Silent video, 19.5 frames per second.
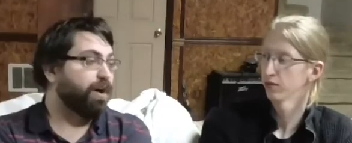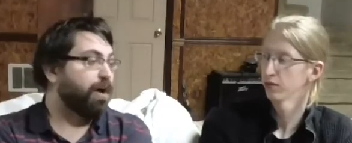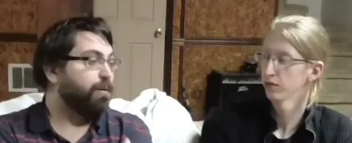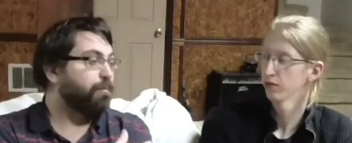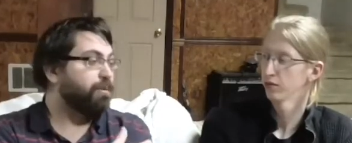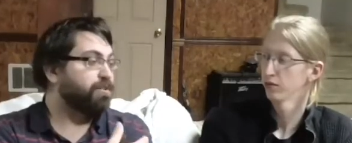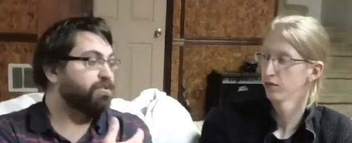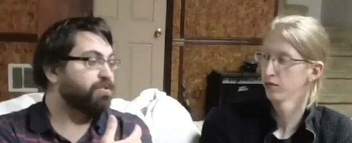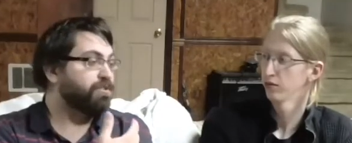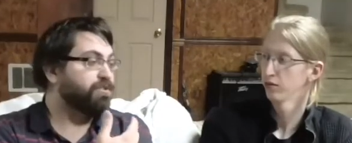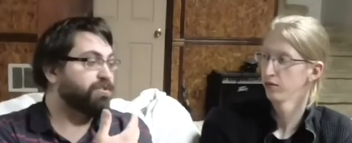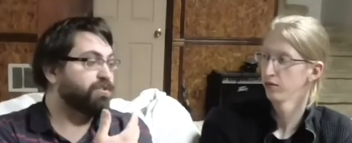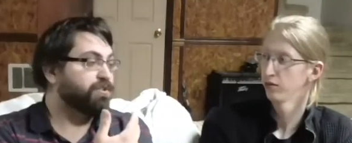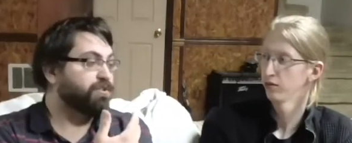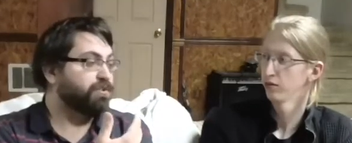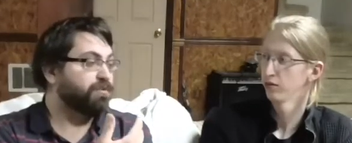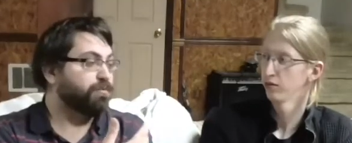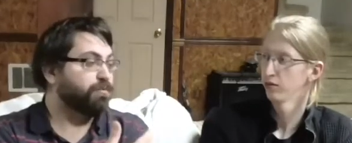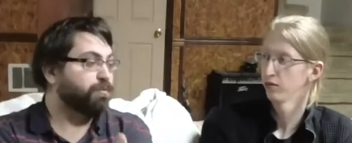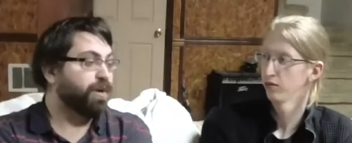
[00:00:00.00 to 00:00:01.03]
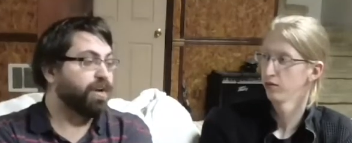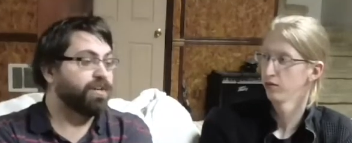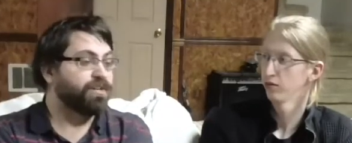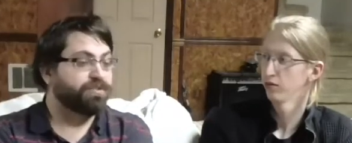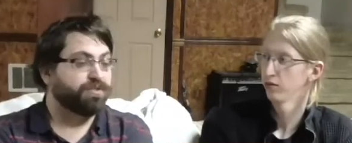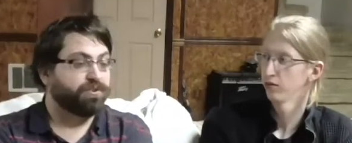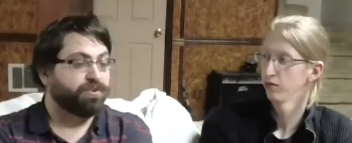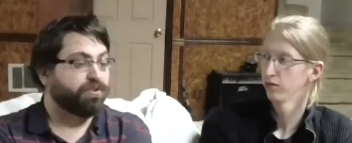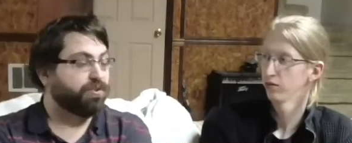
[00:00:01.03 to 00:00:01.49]
Speaker 1: how much does your
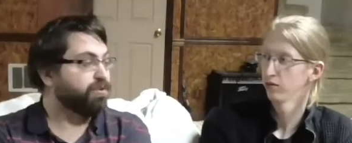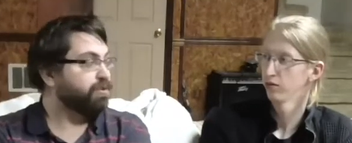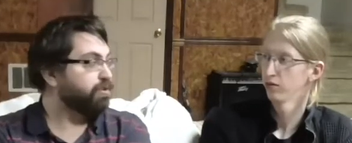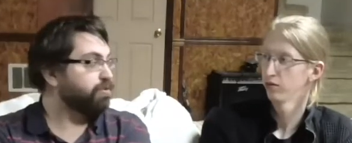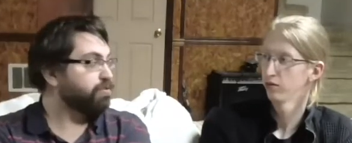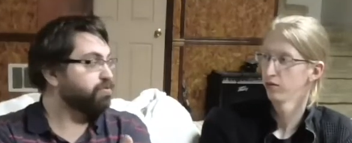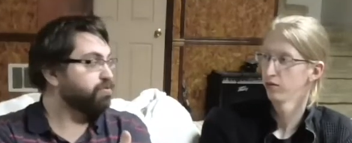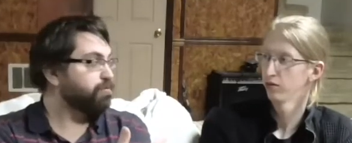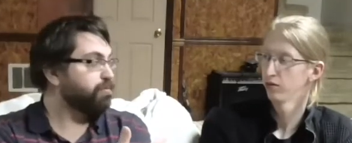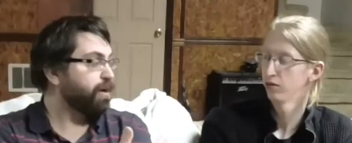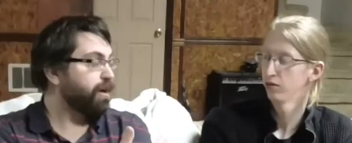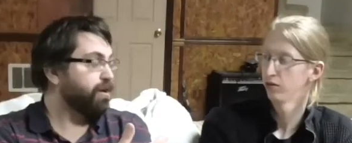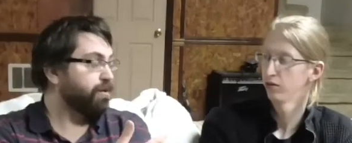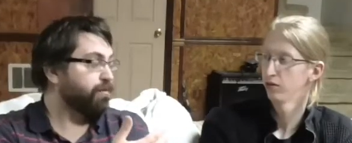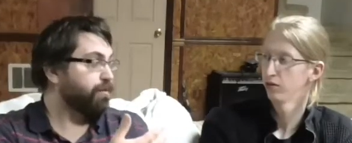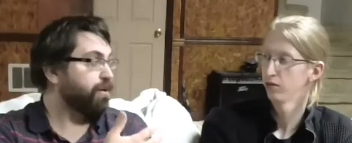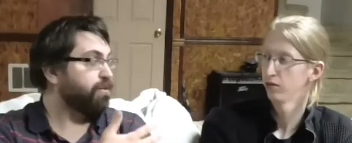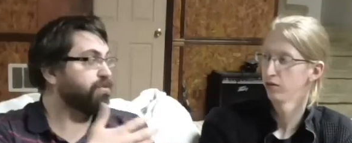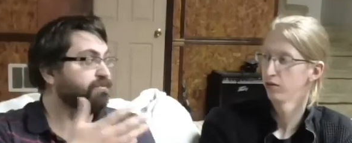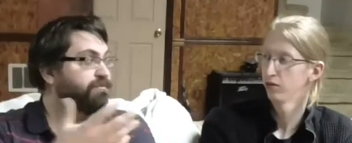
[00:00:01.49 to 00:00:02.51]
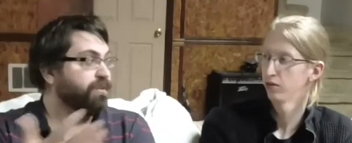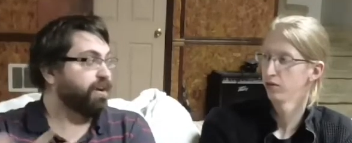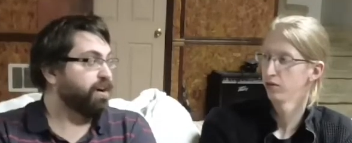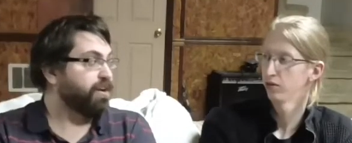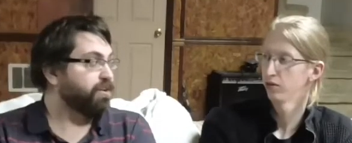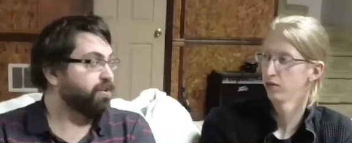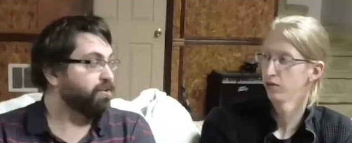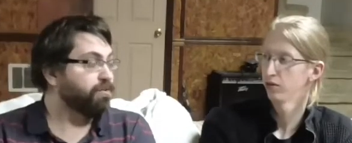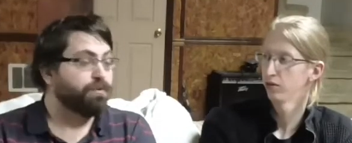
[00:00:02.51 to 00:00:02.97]
race or your cultural background
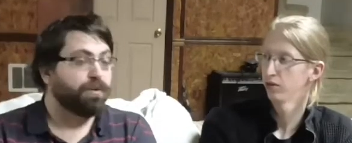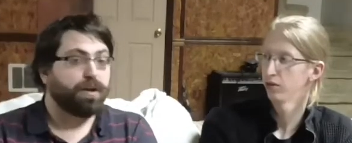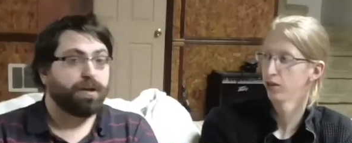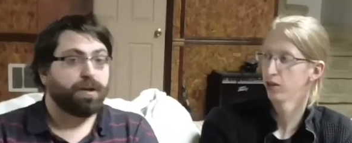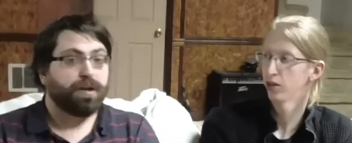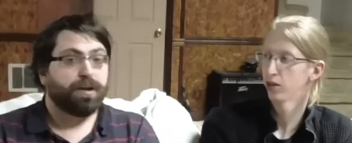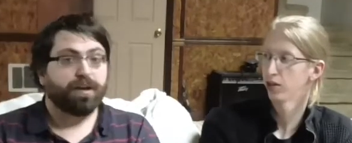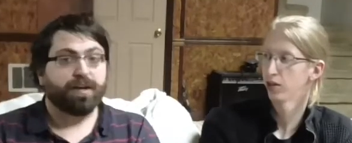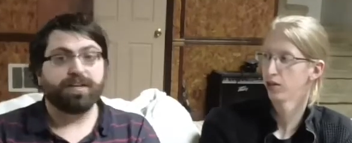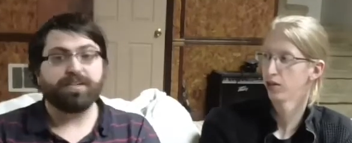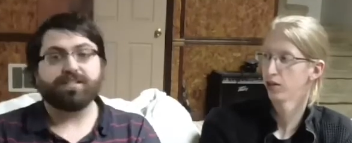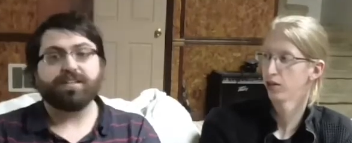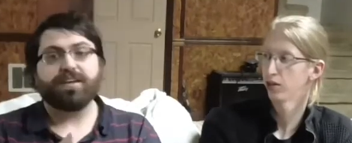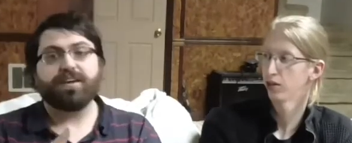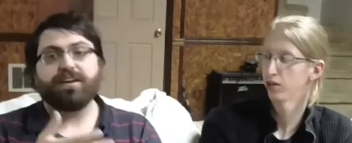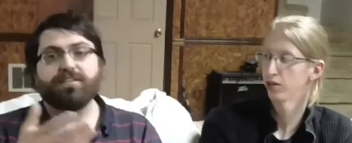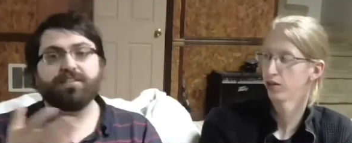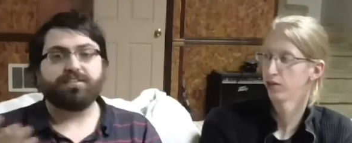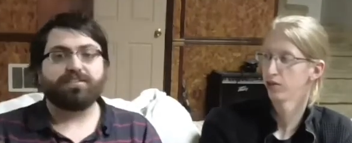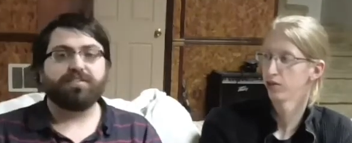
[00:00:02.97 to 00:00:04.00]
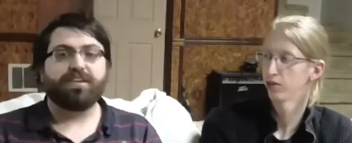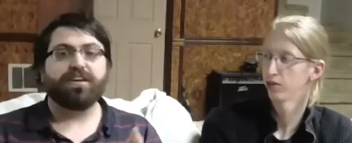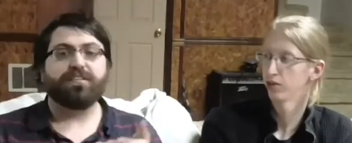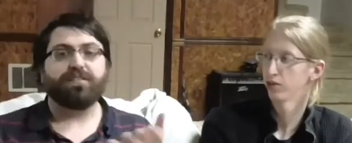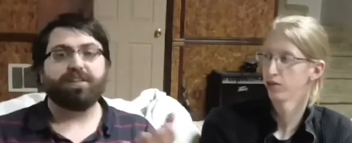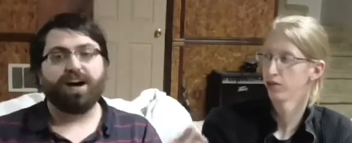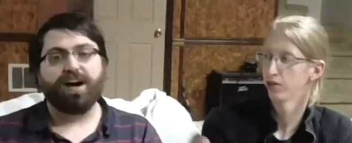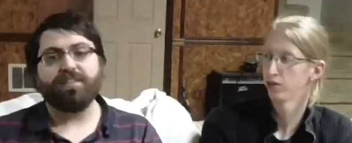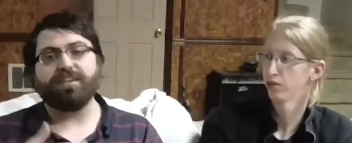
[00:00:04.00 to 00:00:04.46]
define you? Yeah. Because the,
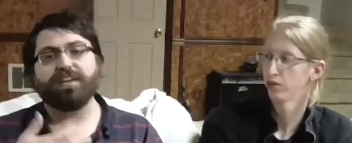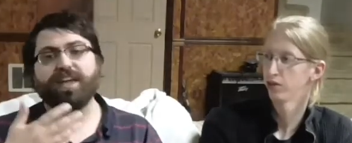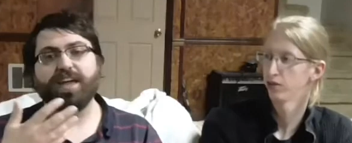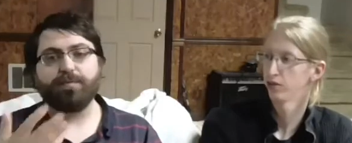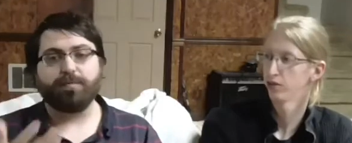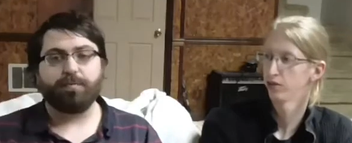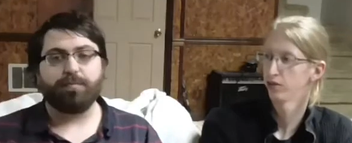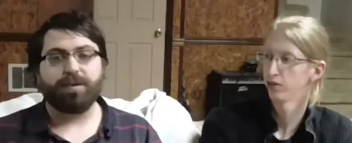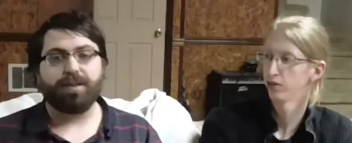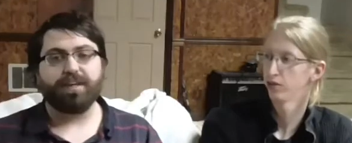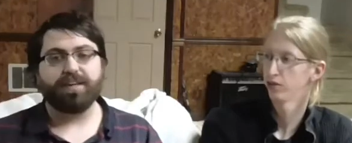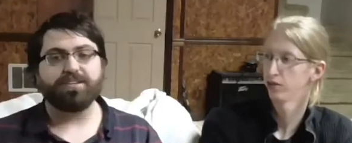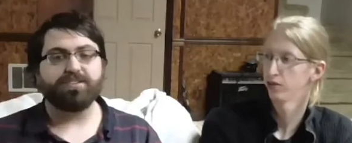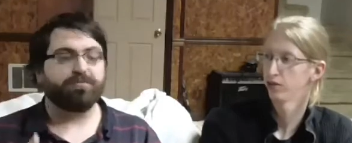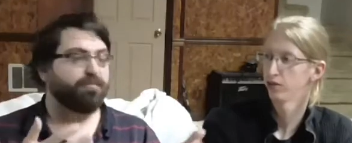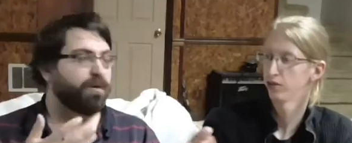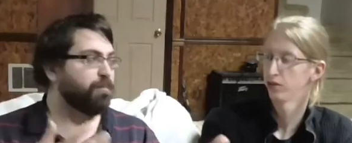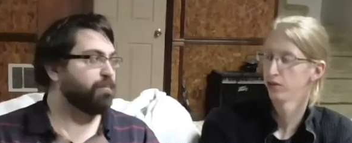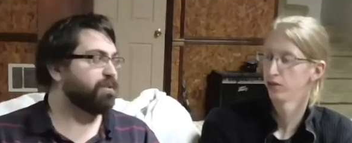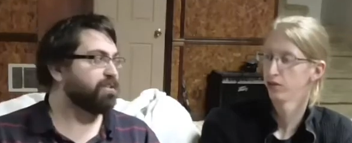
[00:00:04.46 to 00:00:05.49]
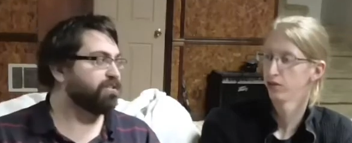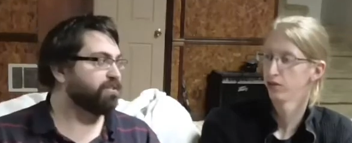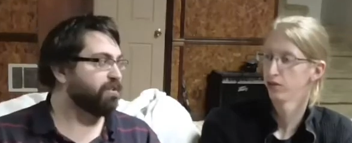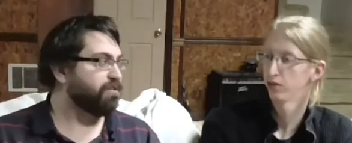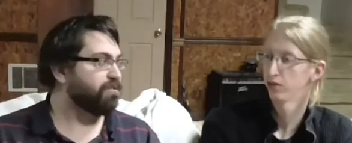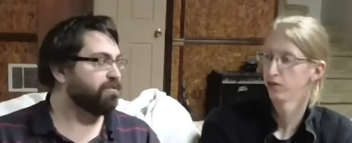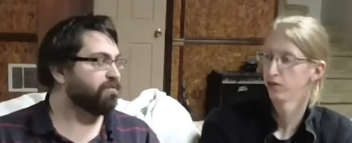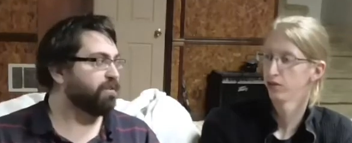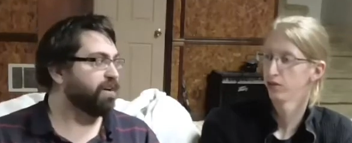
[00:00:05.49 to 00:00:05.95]
the line they keep repeating is your memories
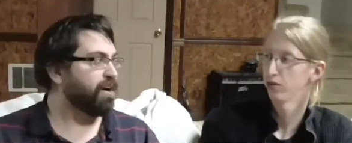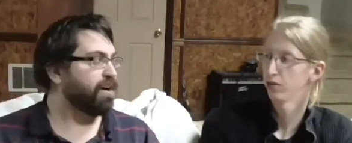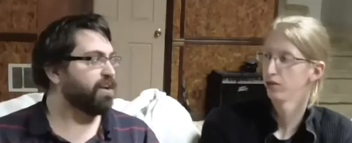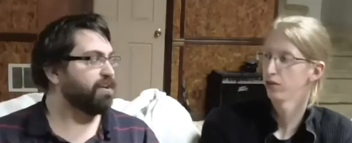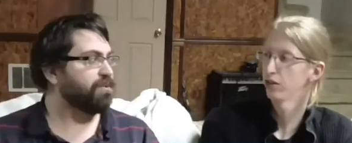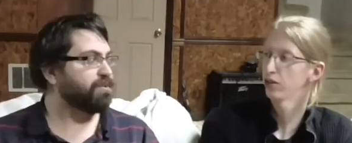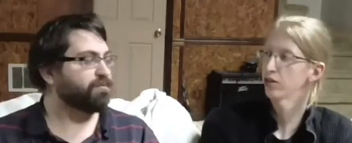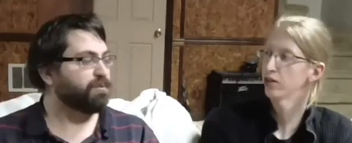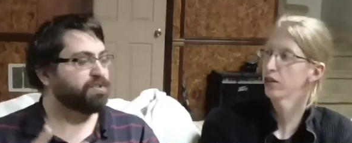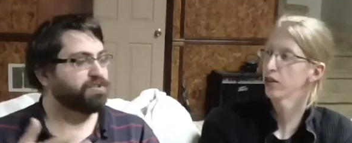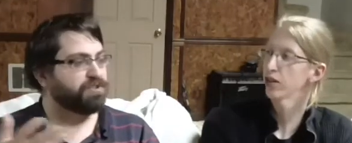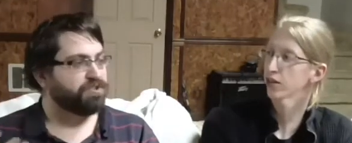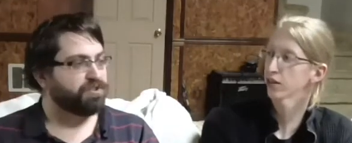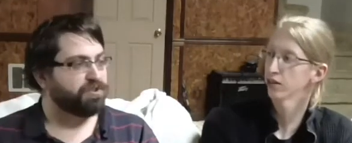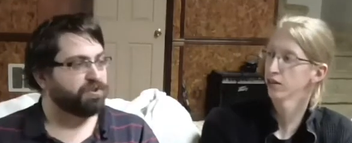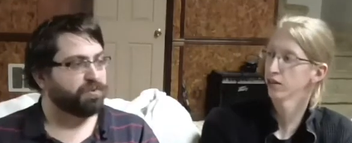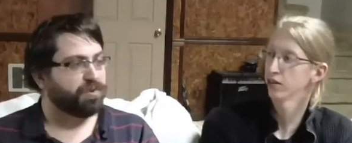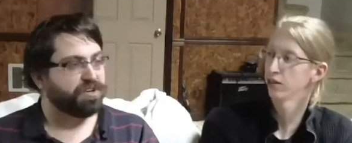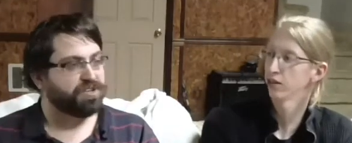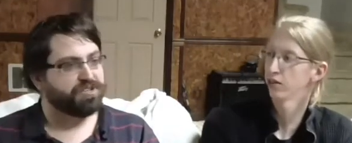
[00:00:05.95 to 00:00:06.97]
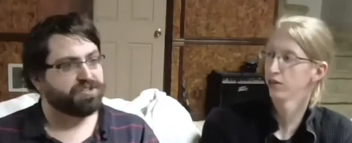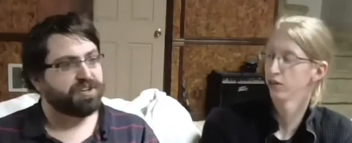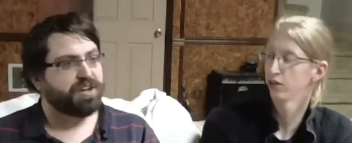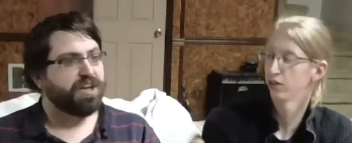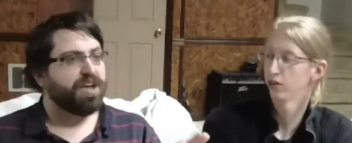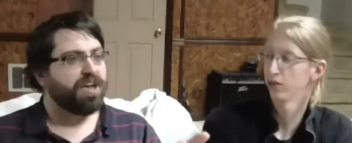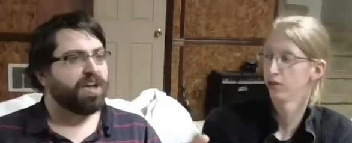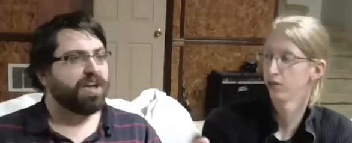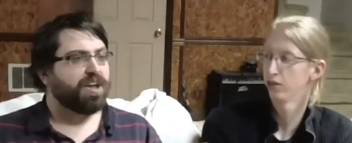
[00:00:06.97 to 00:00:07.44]
don't define you, it's exactly. what you do, which
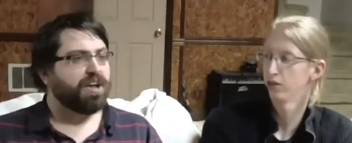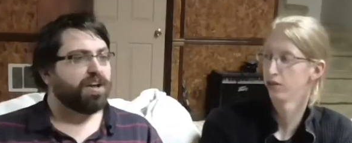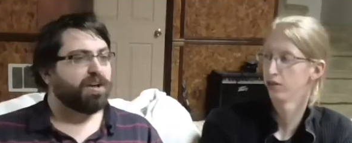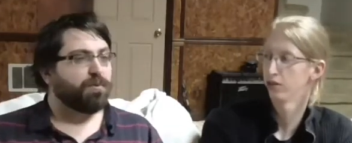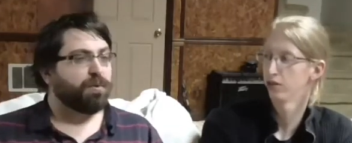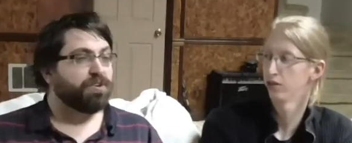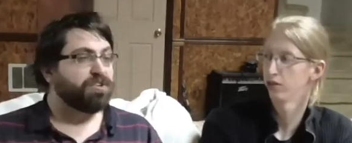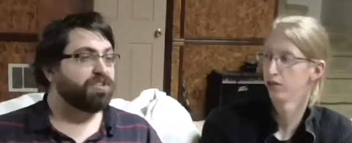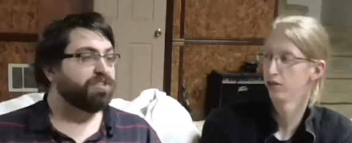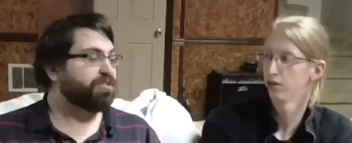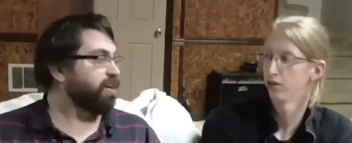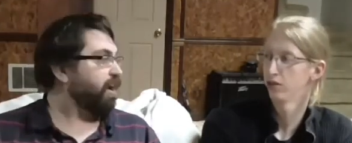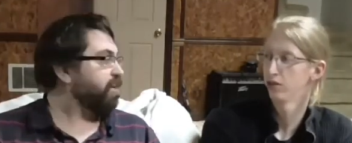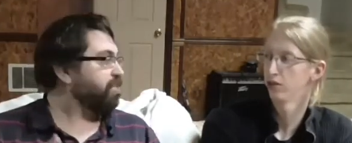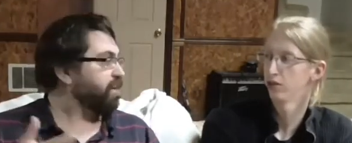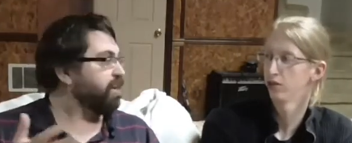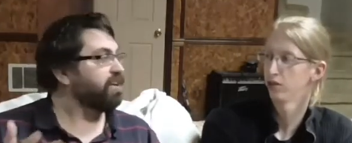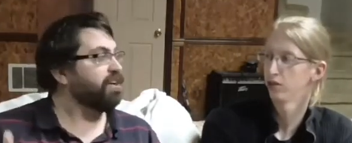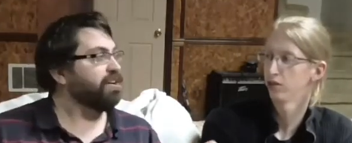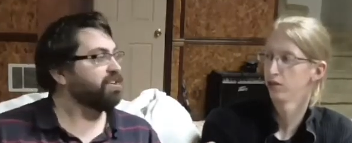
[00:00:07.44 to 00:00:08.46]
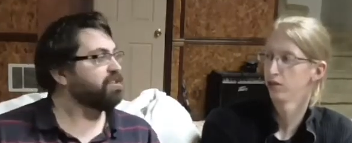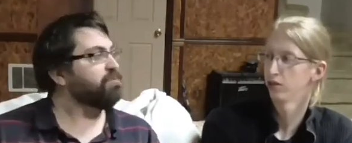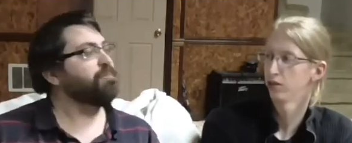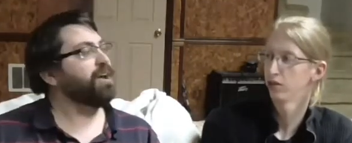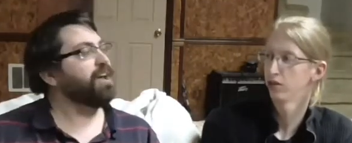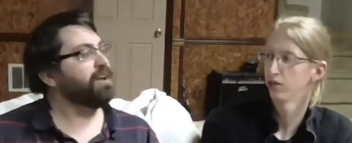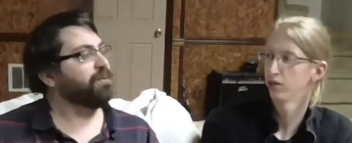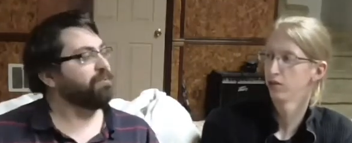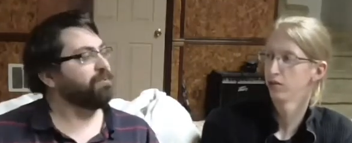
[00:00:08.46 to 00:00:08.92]
which is I think
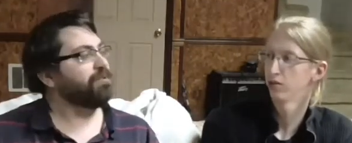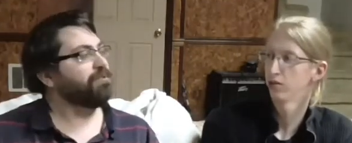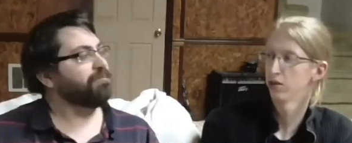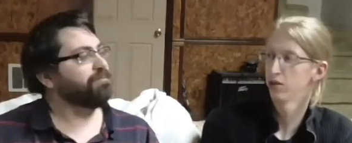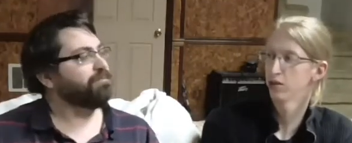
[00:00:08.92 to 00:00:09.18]
debatable.